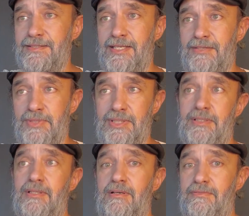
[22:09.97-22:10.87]
They really
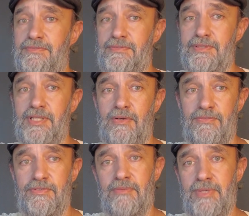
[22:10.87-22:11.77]
love the
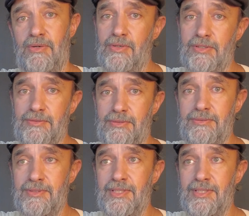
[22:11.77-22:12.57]
Foma Ortho,